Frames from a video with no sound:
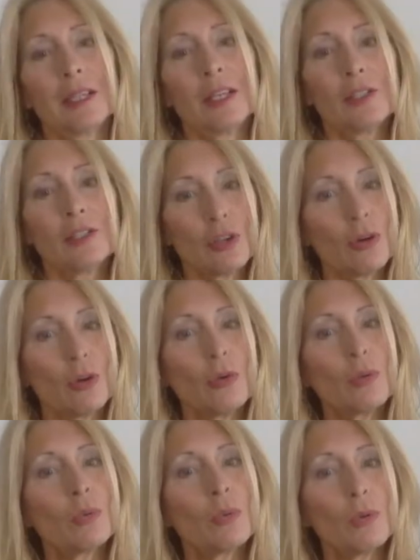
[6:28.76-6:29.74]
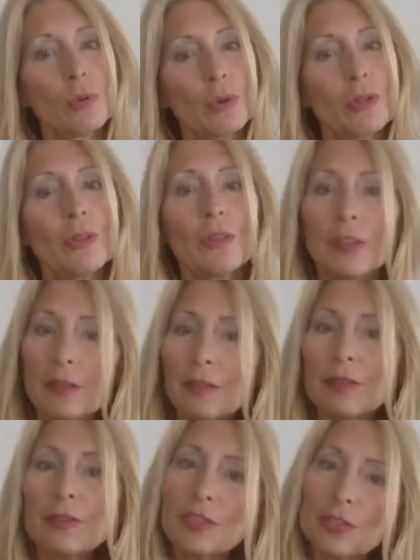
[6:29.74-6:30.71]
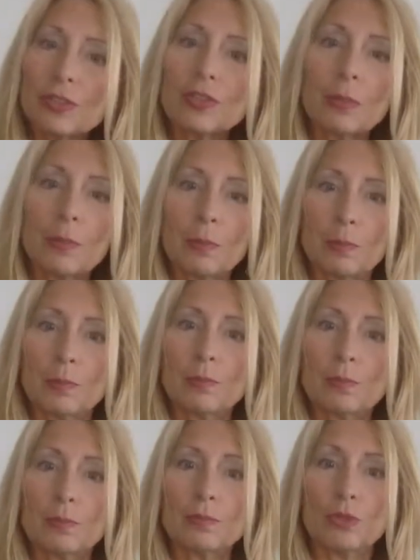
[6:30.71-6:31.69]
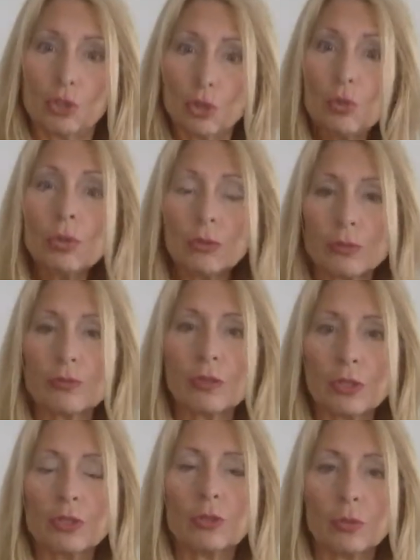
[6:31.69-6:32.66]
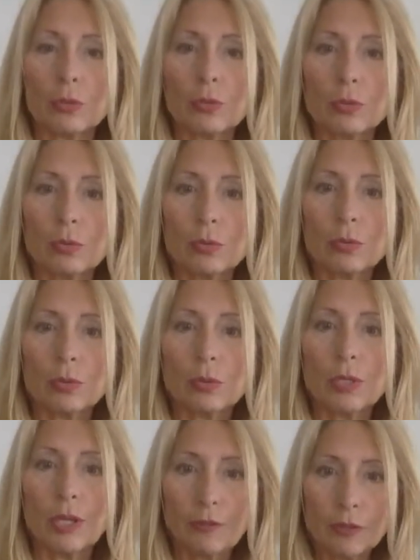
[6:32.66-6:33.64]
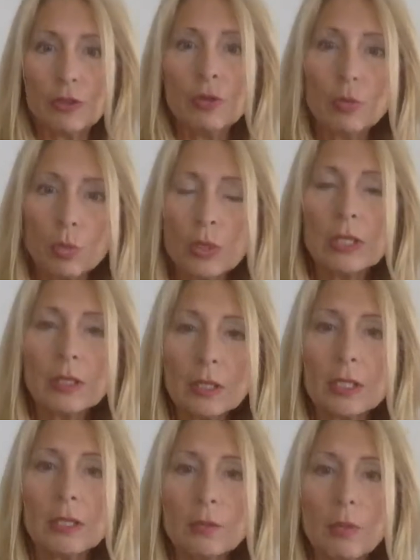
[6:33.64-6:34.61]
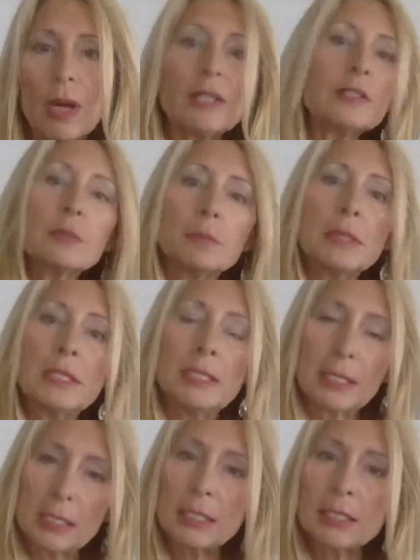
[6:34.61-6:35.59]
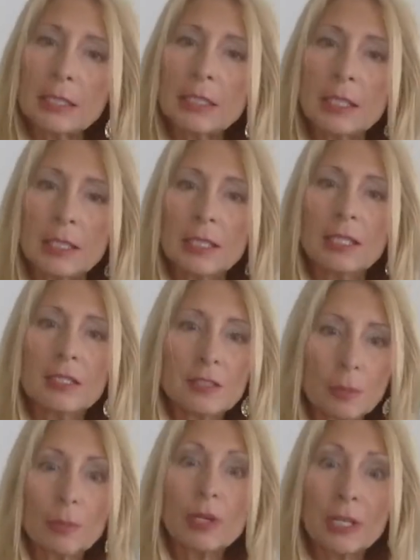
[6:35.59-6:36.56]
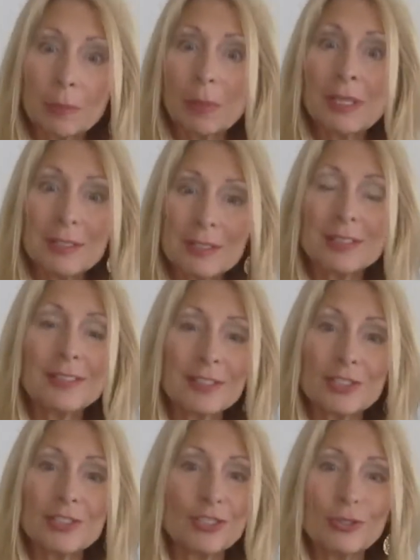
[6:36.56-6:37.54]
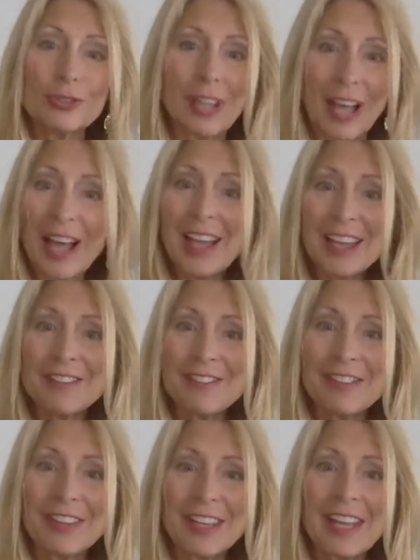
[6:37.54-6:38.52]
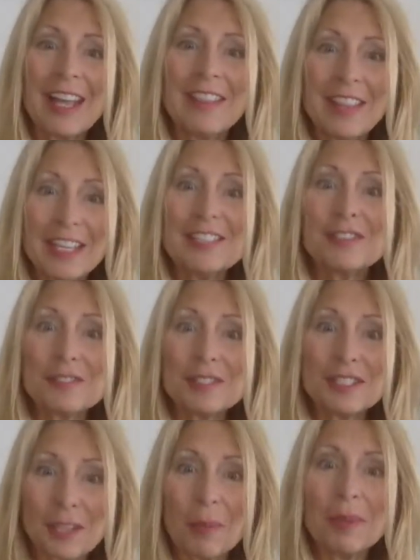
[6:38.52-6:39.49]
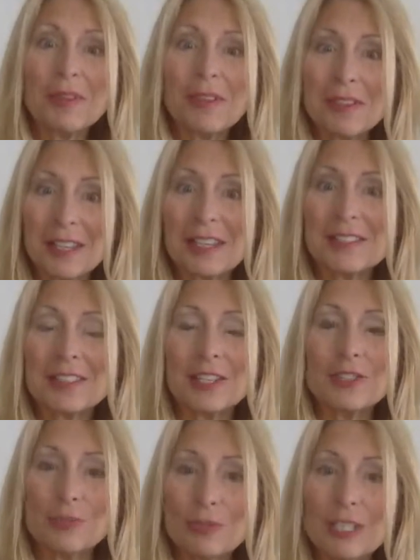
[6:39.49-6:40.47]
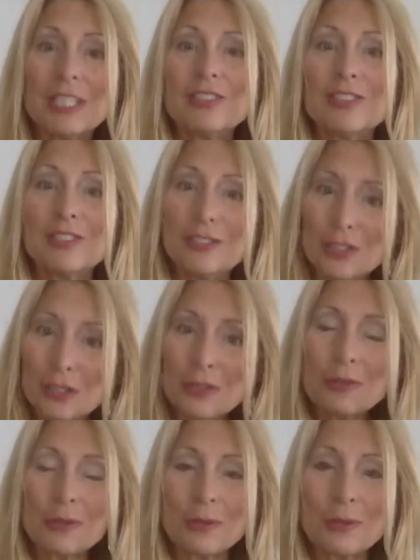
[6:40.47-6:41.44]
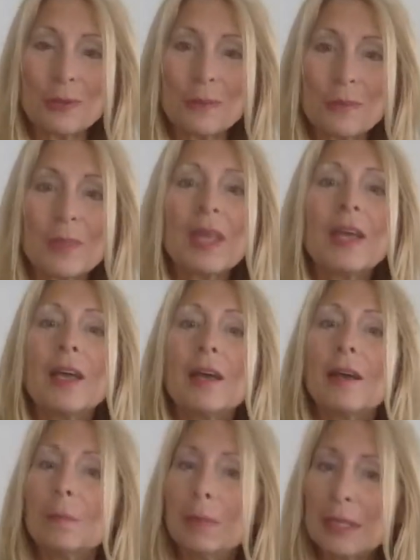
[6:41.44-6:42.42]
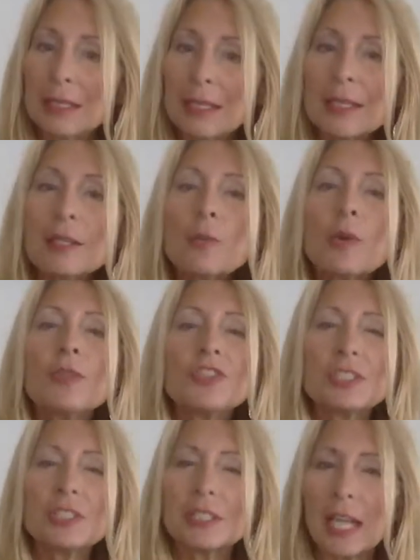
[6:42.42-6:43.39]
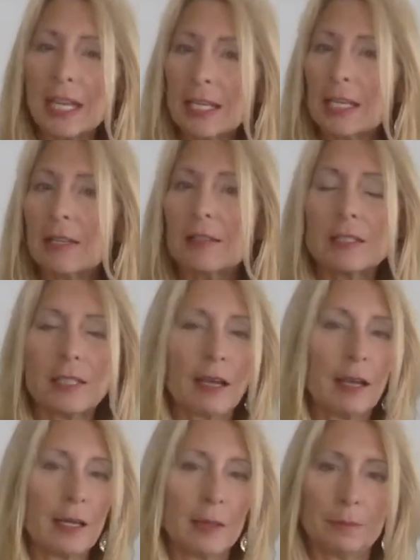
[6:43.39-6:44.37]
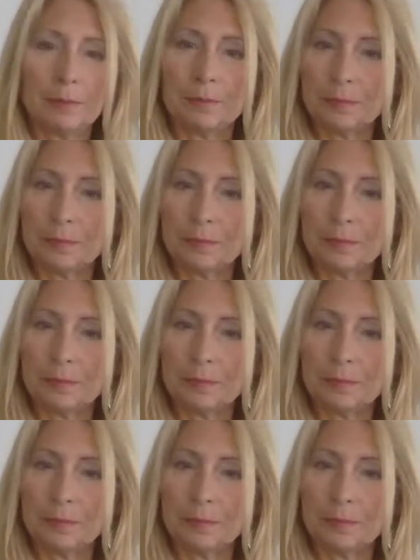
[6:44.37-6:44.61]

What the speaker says: So this is just some tools for you. If you really want to begin to bring peace into your life, these are some of the things that you need to do. Begin with just taking the time.